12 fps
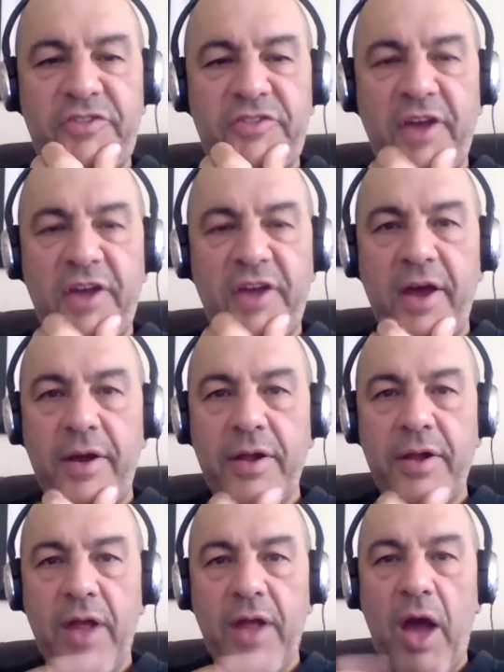
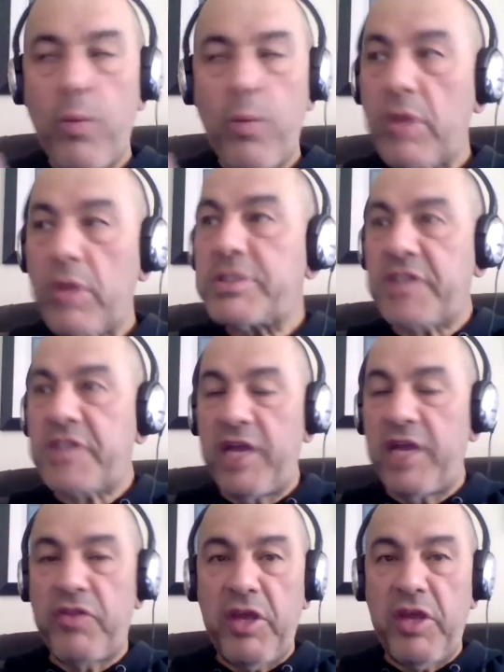I will say
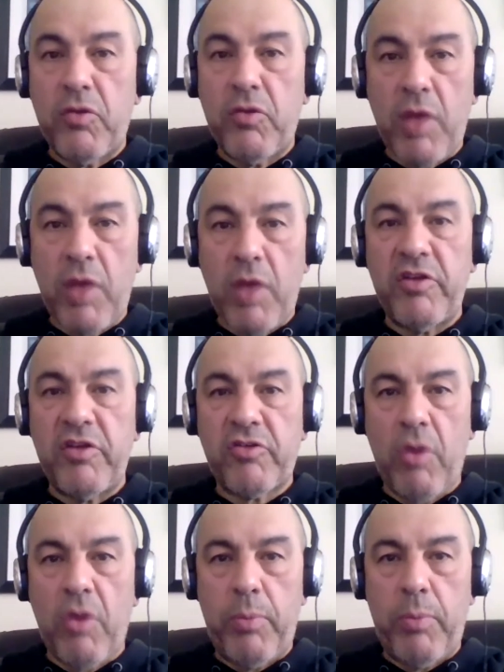the greatest
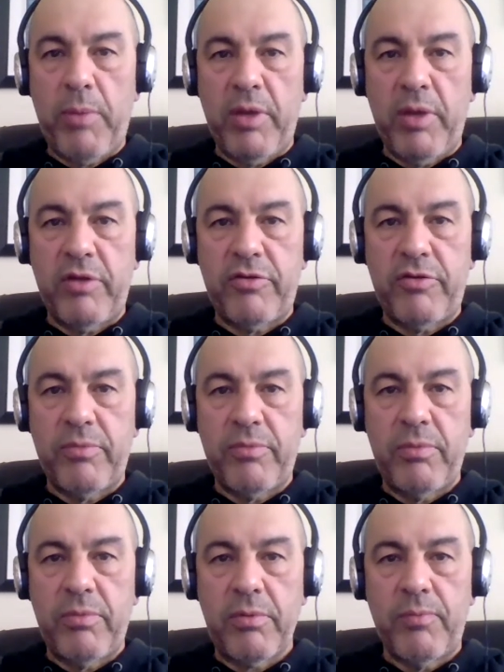compliment
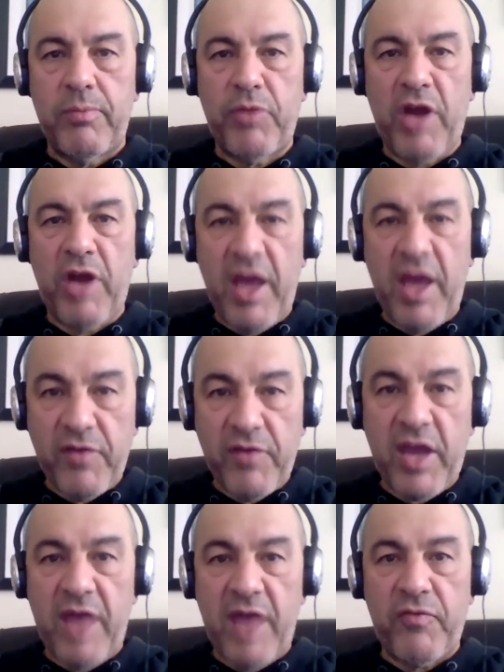that I ever
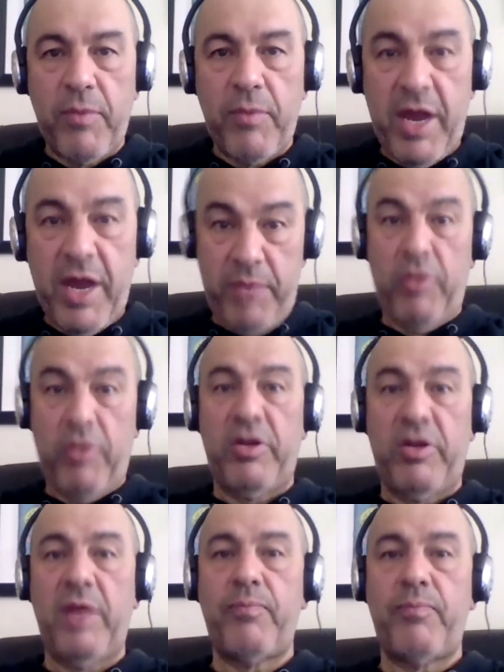get from
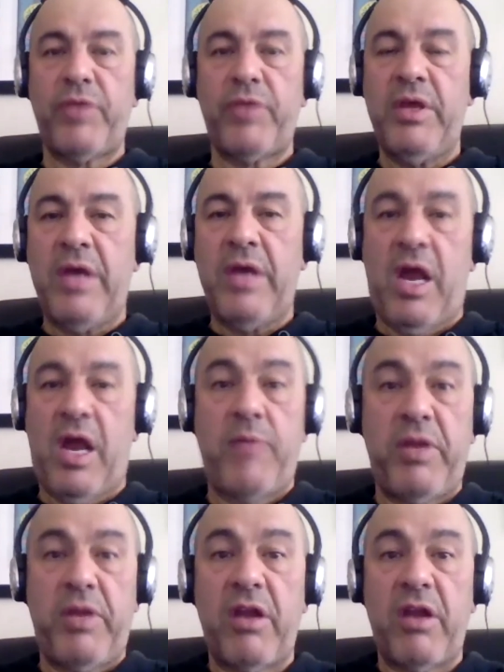anybody, and I've
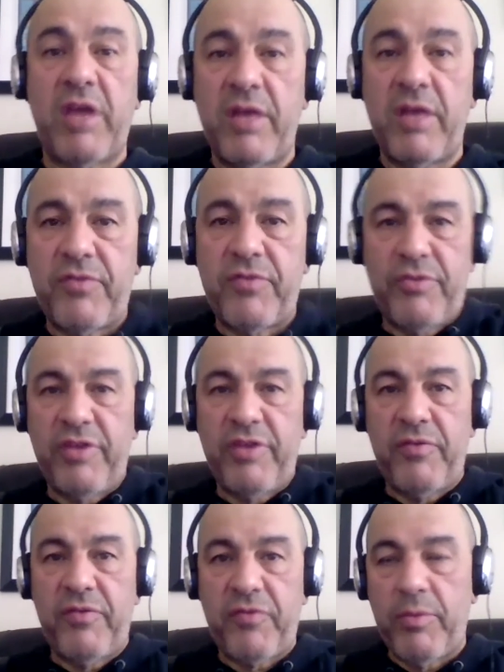been lucky enough to
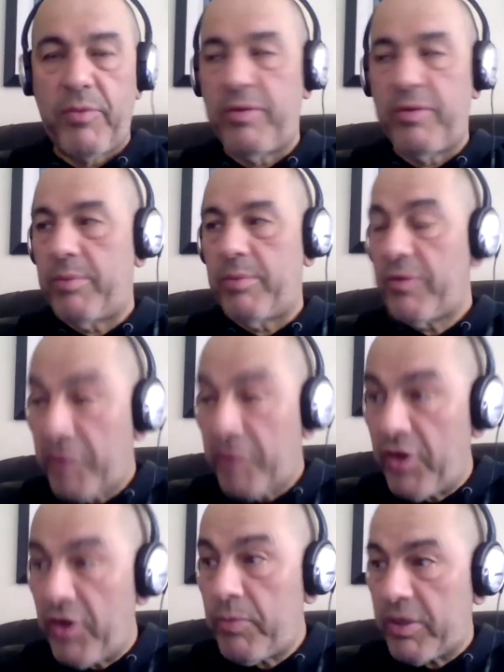receive it from a
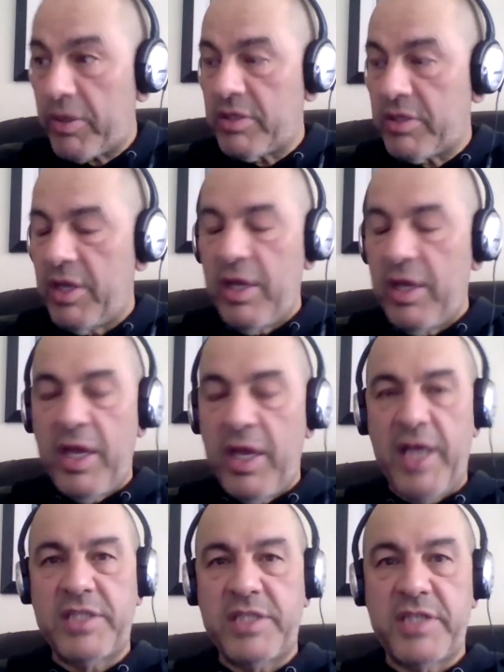few, because
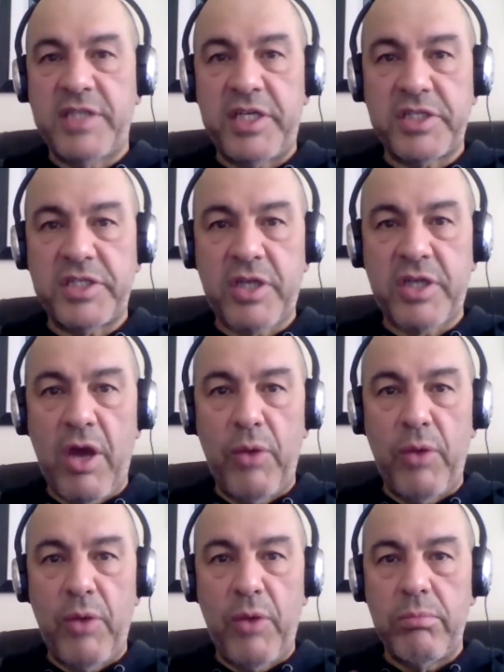is they just
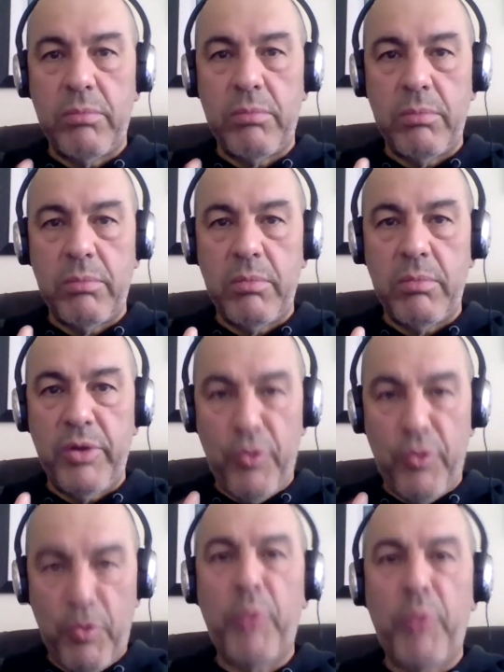go, "You're a
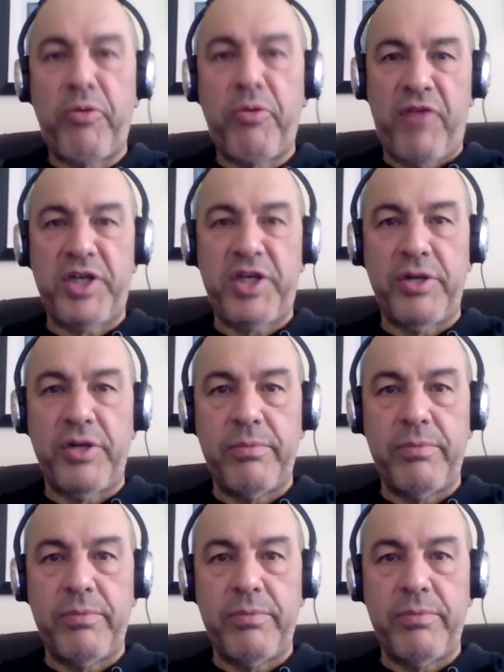real professional."